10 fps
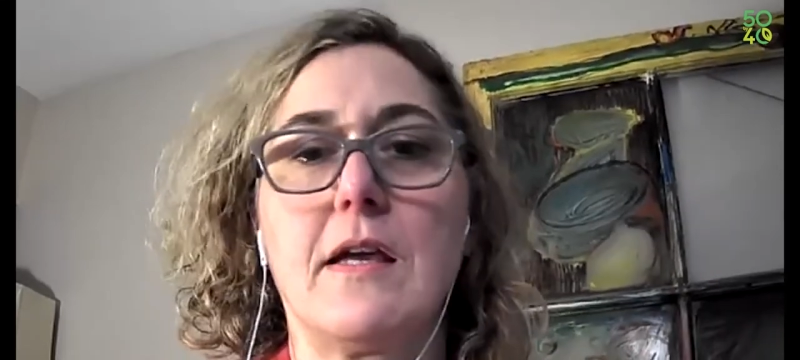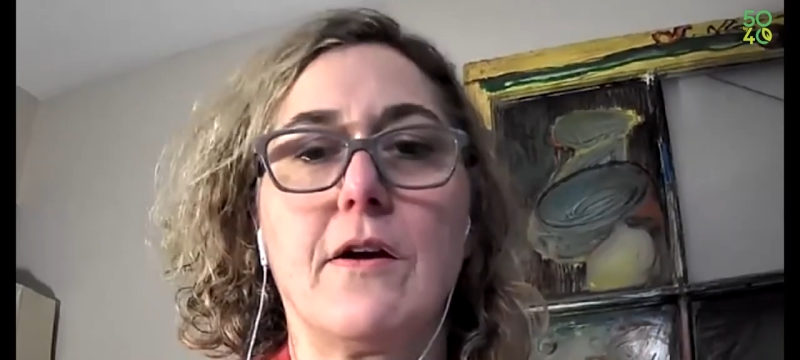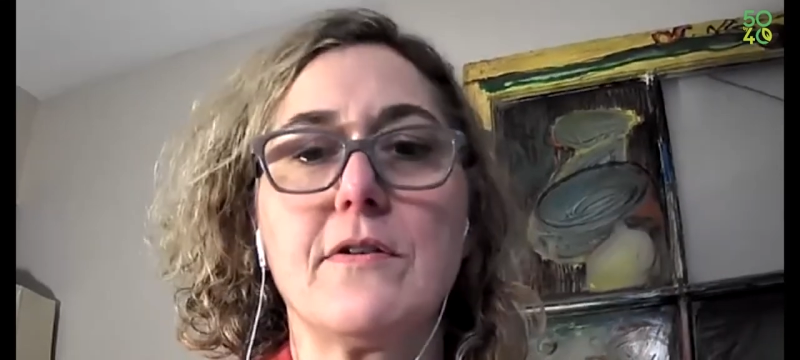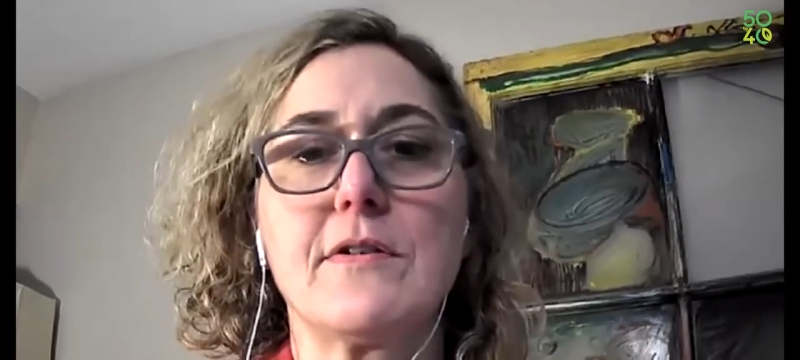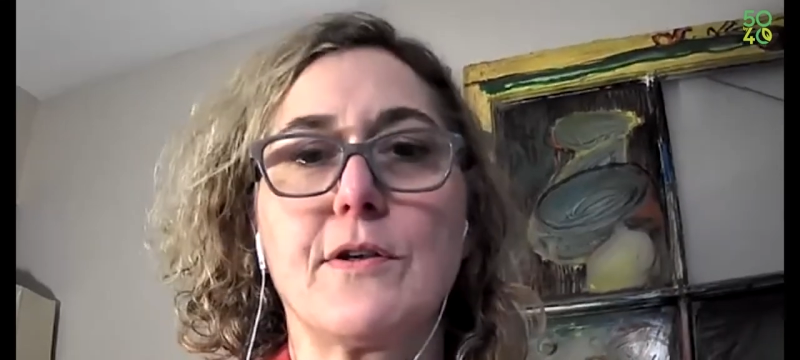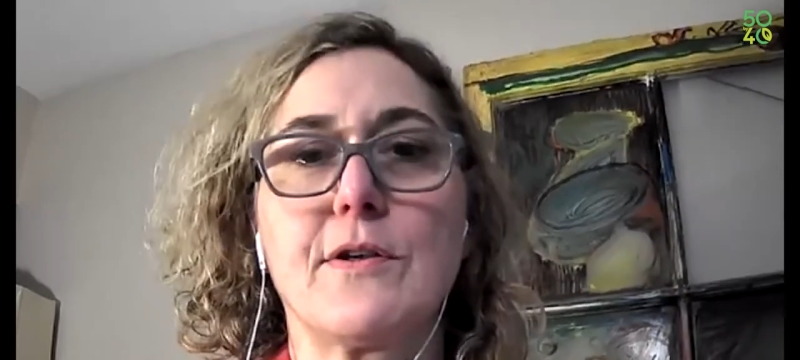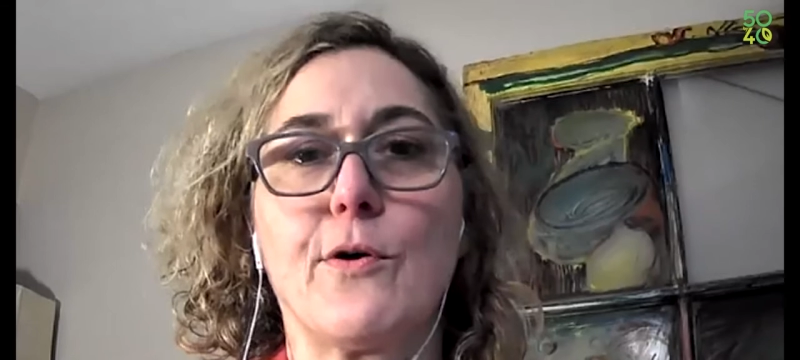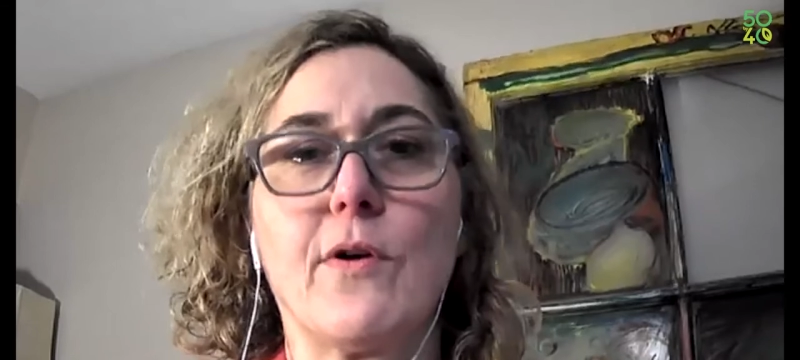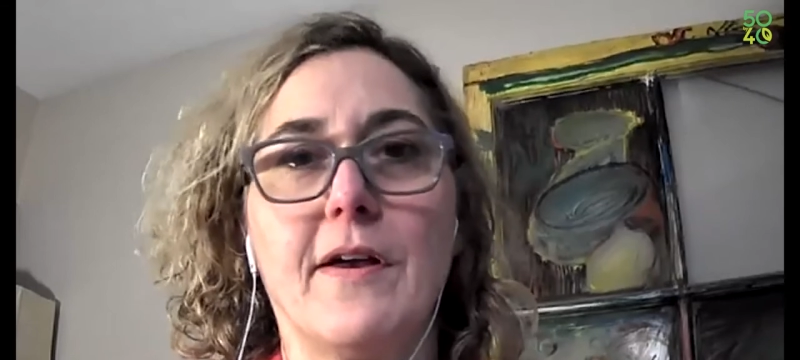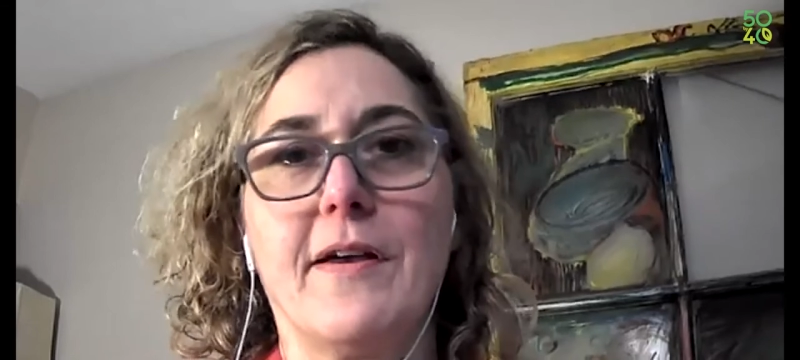So
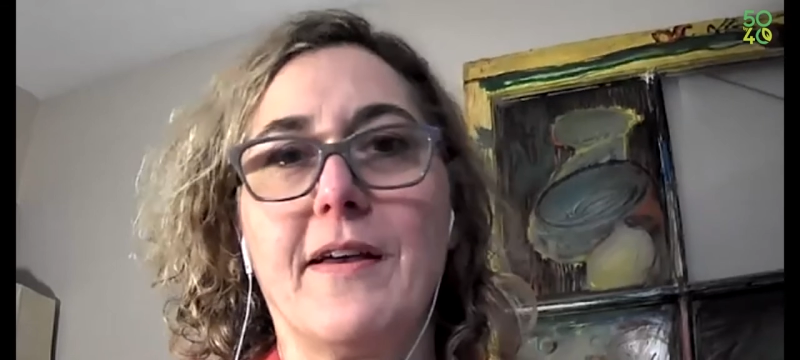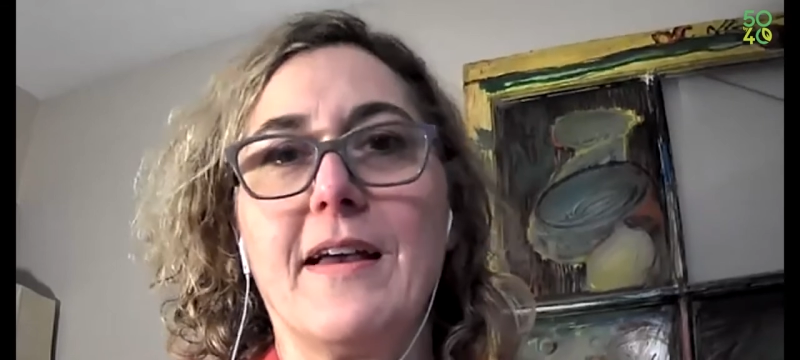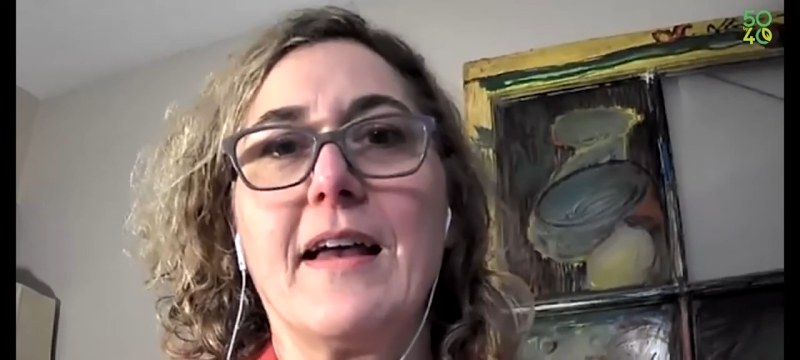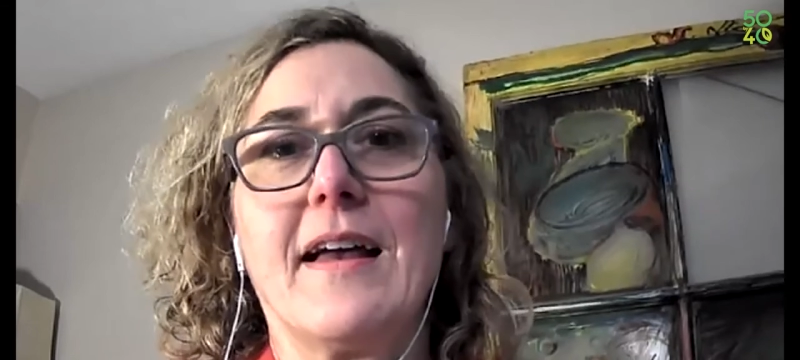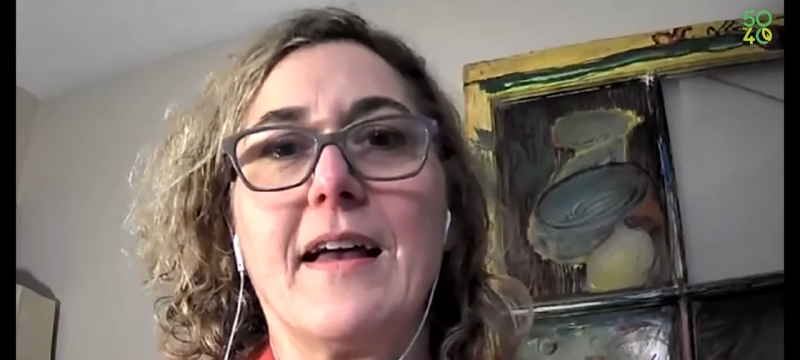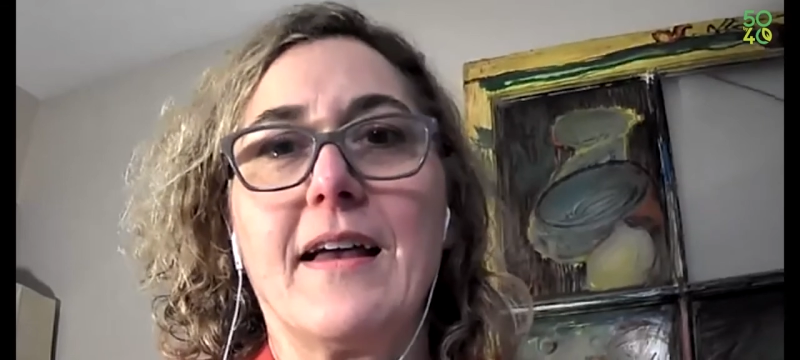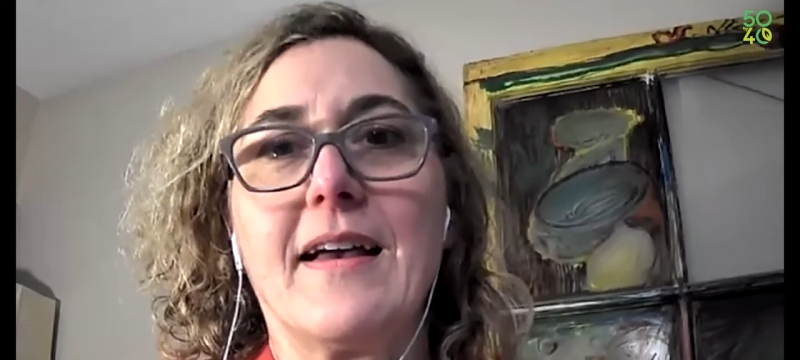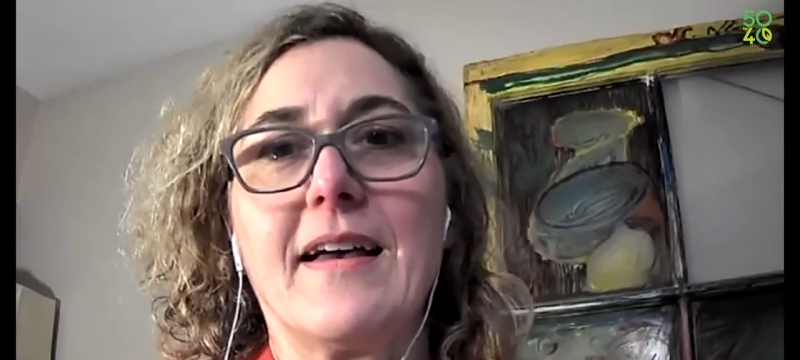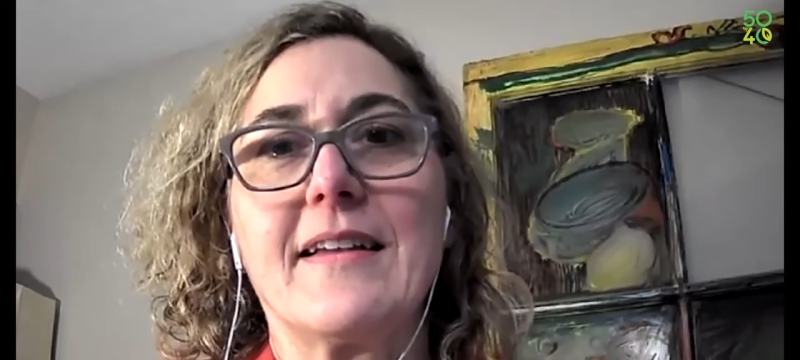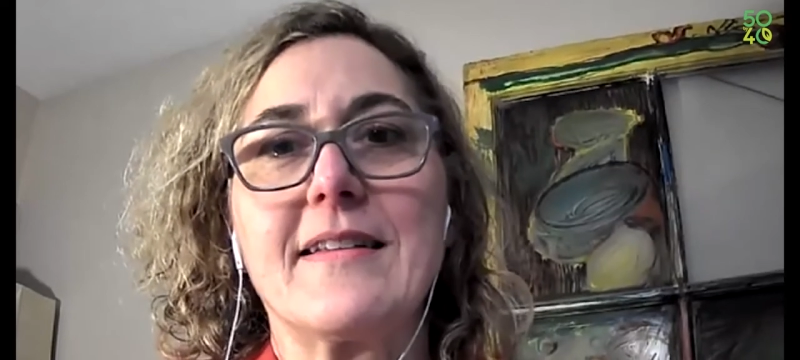
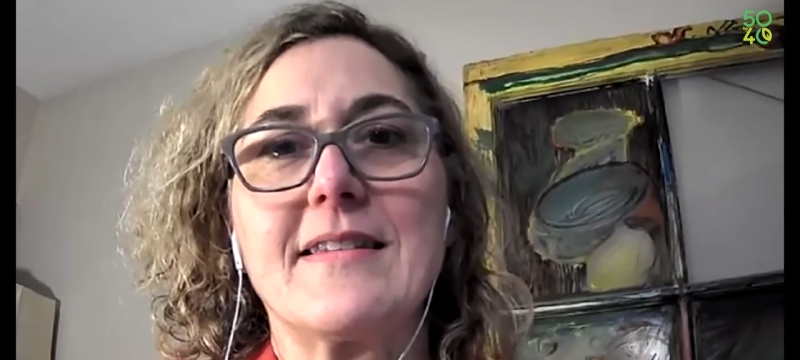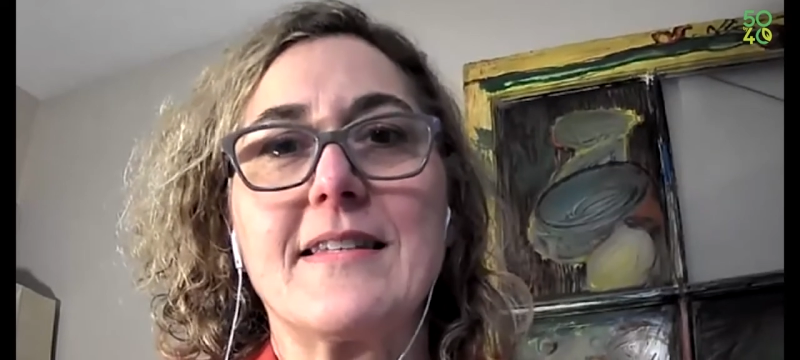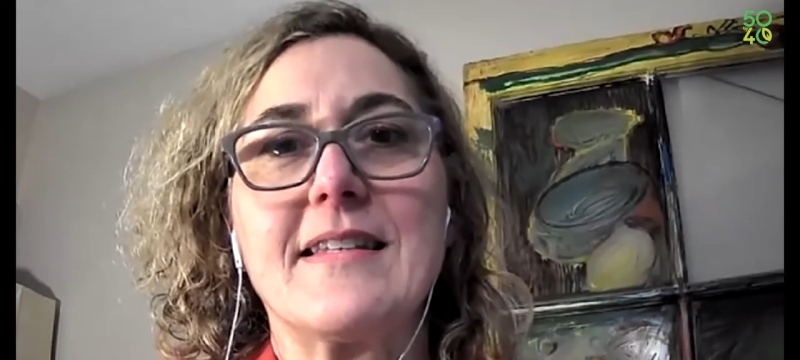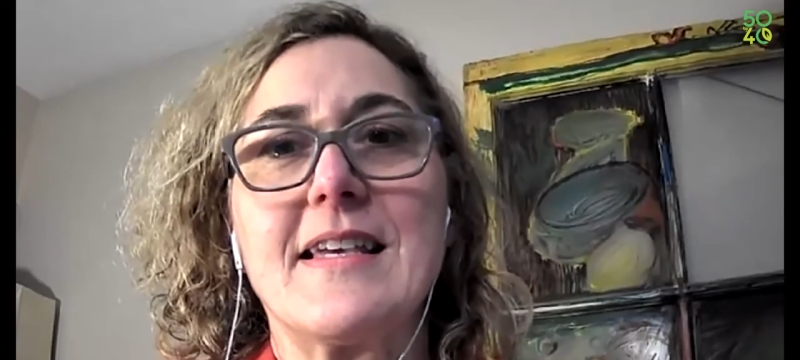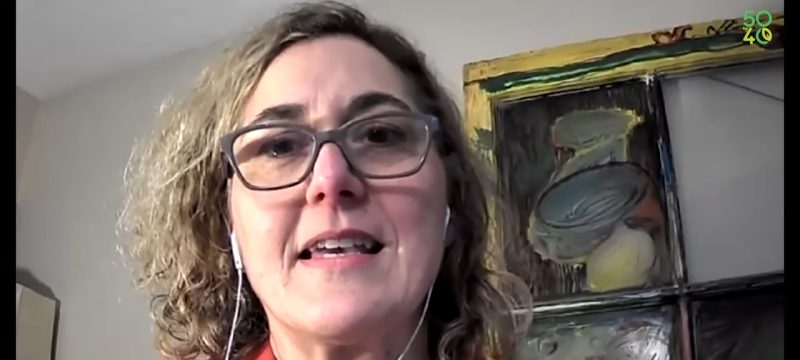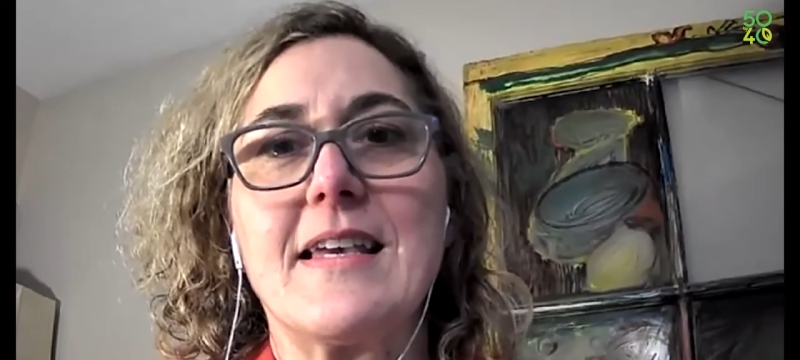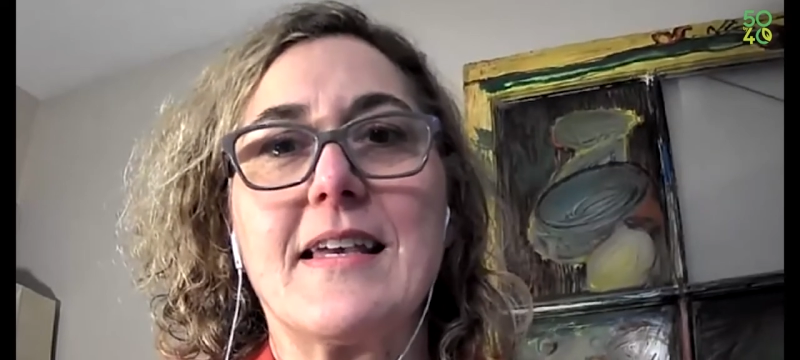let's see.